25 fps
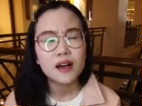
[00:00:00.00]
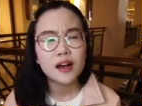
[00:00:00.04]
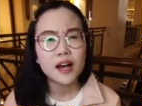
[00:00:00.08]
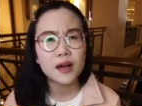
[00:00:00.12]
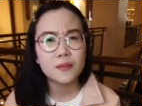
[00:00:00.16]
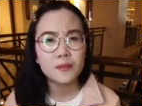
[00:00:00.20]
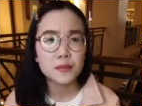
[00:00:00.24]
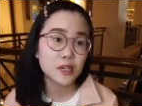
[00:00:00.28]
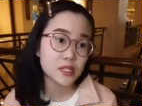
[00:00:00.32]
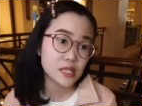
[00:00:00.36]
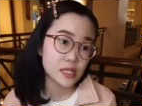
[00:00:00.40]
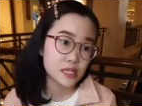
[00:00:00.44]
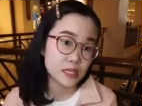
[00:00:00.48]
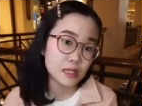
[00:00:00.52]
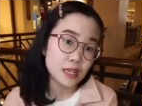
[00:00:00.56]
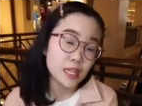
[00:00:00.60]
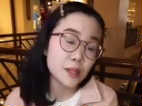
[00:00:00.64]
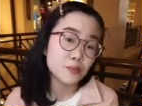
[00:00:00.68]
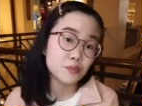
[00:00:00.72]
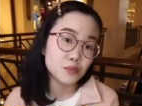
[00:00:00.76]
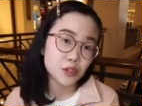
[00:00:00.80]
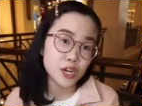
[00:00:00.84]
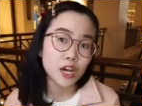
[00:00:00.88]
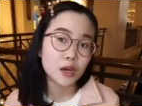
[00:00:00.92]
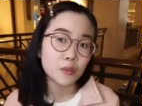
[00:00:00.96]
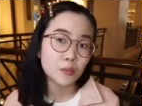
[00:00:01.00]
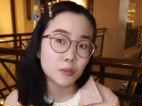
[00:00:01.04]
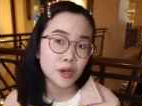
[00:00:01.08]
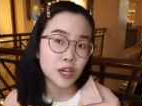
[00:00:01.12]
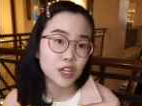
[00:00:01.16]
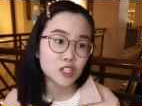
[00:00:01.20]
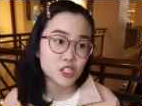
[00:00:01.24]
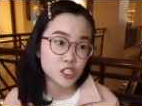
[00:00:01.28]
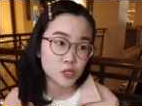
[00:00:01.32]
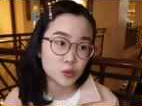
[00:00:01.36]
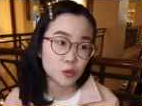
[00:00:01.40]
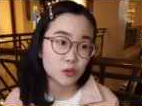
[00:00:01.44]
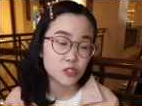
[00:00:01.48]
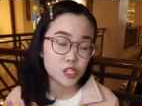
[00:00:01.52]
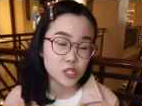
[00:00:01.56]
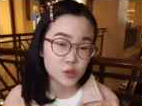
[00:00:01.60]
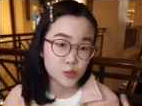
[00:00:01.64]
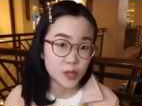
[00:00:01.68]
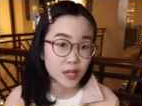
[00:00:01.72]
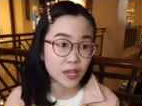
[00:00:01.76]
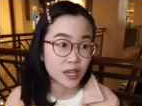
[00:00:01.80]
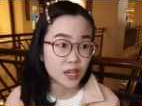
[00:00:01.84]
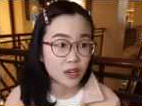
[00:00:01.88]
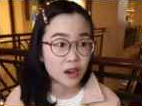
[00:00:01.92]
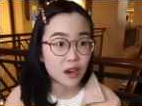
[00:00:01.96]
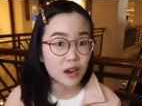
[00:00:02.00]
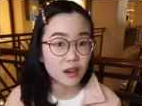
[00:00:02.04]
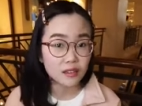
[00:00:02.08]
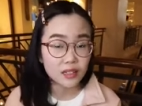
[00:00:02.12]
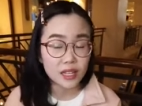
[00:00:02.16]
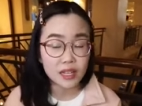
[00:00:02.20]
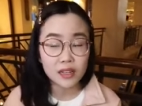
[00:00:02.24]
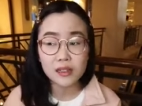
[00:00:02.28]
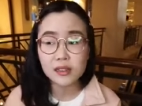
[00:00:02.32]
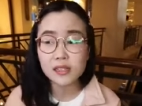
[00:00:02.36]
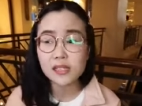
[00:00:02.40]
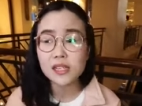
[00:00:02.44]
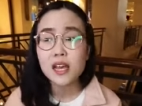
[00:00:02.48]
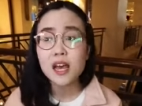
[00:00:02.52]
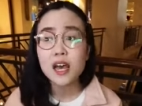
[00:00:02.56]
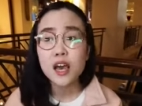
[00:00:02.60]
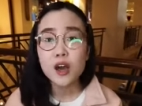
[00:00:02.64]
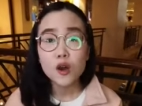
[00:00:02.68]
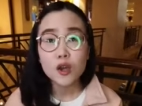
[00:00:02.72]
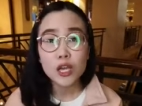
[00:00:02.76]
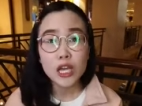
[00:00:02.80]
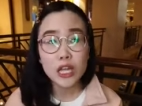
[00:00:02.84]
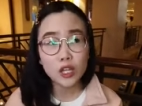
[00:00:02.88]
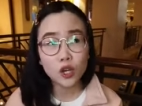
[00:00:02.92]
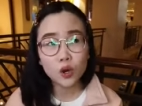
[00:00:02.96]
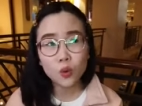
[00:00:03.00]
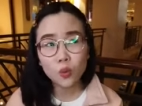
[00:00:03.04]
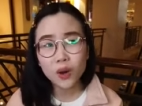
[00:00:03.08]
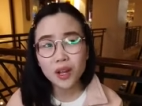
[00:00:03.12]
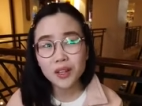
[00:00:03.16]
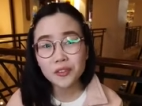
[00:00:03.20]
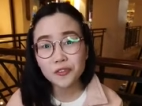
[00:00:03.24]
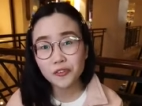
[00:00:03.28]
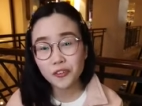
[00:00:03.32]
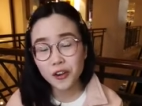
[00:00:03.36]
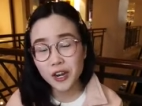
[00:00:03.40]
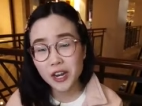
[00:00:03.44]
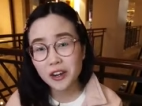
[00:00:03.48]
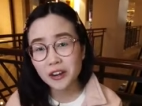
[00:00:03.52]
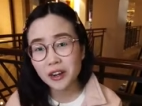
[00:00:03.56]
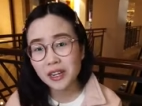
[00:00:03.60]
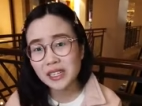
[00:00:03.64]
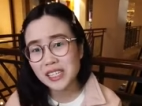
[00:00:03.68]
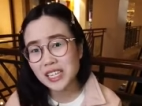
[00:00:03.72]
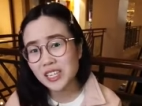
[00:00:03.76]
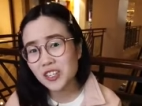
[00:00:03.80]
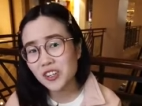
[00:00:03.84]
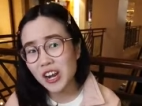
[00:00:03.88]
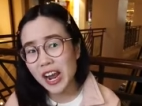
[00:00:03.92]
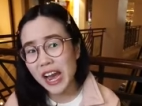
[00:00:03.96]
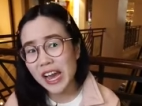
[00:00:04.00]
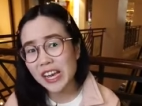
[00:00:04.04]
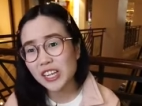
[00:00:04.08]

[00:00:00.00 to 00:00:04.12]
Um, because it's a lip drop blush, it's supposed to smell like cocktails. You don't want fragrance in your